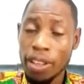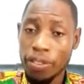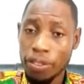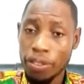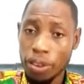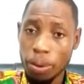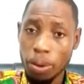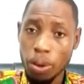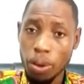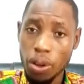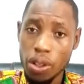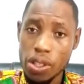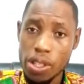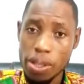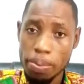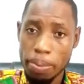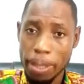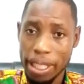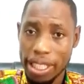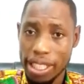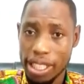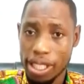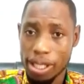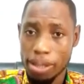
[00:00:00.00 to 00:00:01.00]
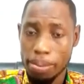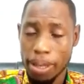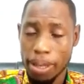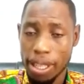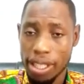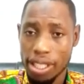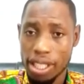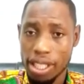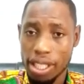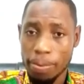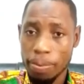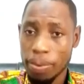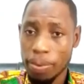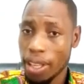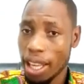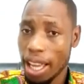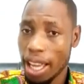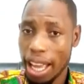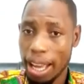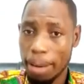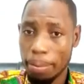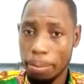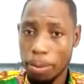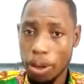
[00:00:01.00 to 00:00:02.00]
from course participants,
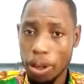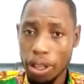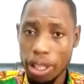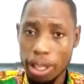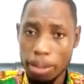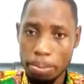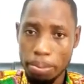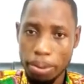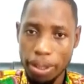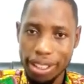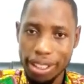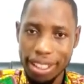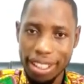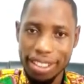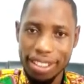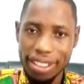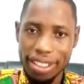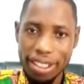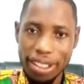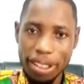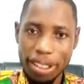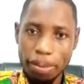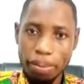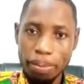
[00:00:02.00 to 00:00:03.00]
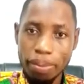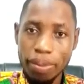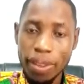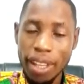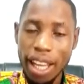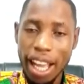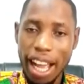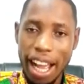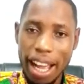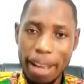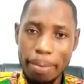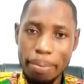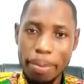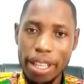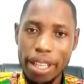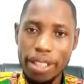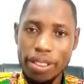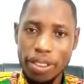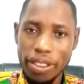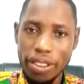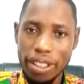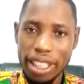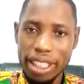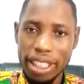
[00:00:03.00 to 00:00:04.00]
and more importantly, I
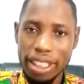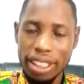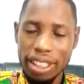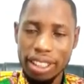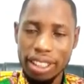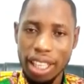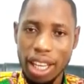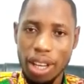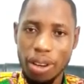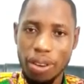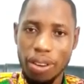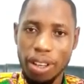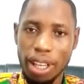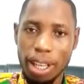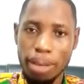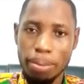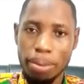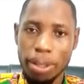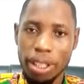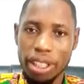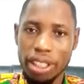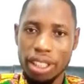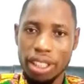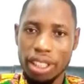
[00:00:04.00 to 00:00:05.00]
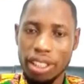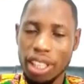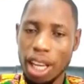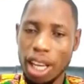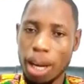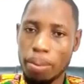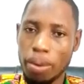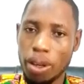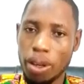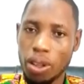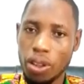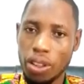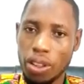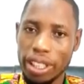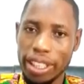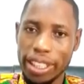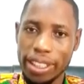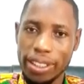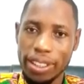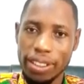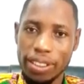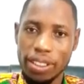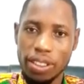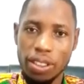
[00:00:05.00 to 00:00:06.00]
made connections and collaborations among
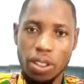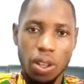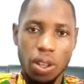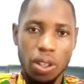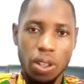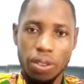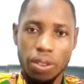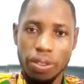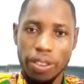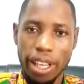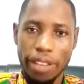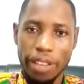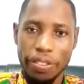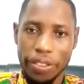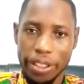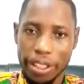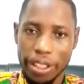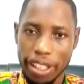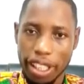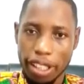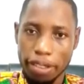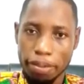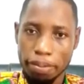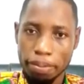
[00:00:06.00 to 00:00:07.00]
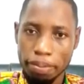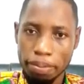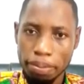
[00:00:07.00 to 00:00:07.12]
colleagues all over Africa.